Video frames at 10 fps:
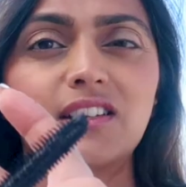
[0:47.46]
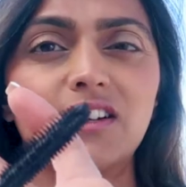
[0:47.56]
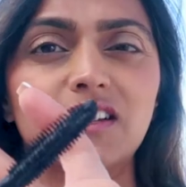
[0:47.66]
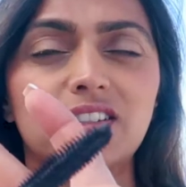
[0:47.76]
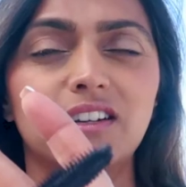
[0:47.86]

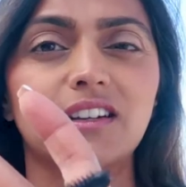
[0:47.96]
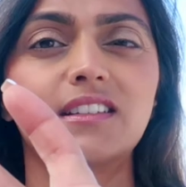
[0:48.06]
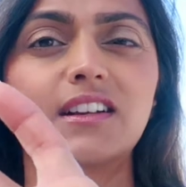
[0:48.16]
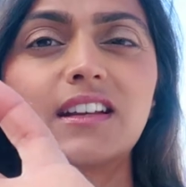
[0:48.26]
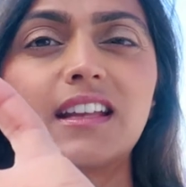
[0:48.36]
turn
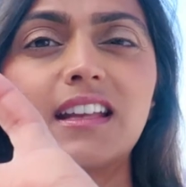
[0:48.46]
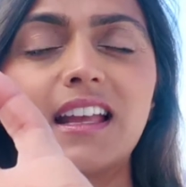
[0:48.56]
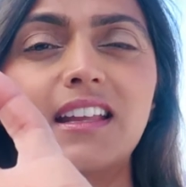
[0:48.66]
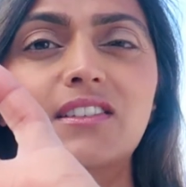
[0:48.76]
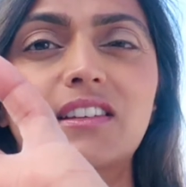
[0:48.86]
it,
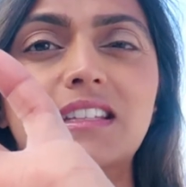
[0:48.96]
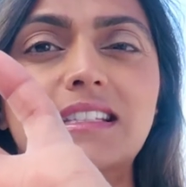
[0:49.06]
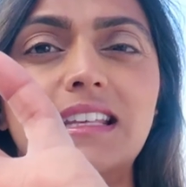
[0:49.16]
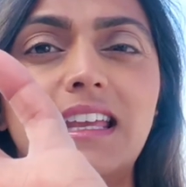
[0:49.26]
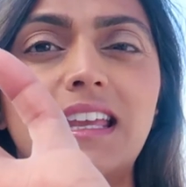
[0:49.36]
and you can
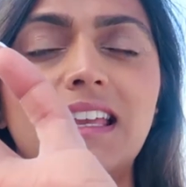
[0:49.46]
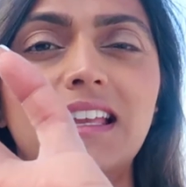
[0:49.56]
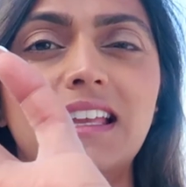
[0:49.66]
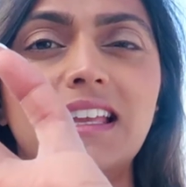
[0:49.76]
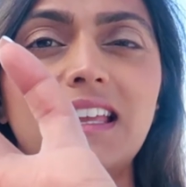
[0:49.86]
see
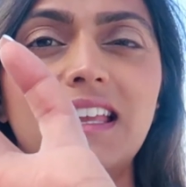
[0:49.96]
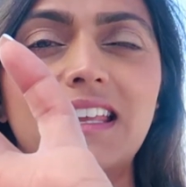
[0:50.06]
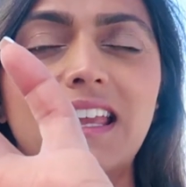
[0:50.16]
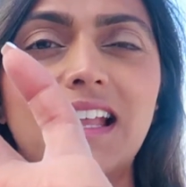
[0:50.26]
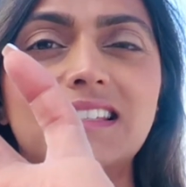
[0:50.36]

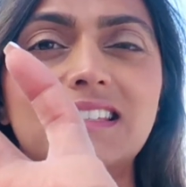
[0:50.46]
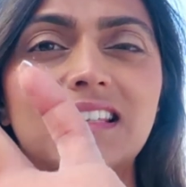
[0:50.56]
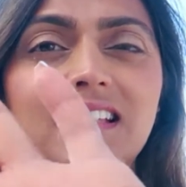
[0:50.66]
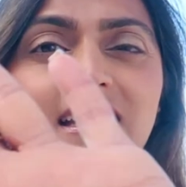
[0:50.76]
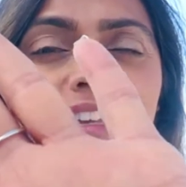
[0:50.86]
it gets
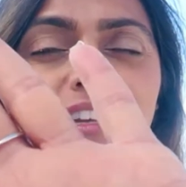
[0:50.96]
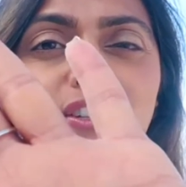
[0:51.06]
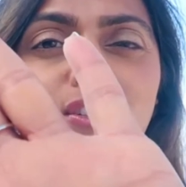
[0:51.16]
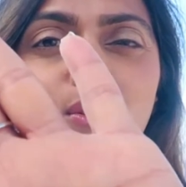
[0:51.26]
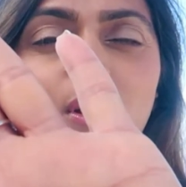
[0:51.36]

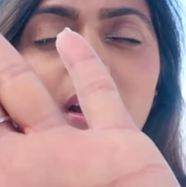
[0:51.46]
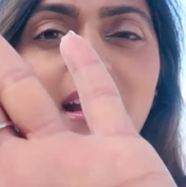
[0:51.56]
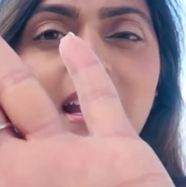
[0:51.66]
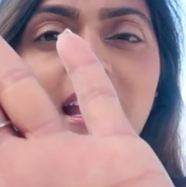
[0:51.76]
short.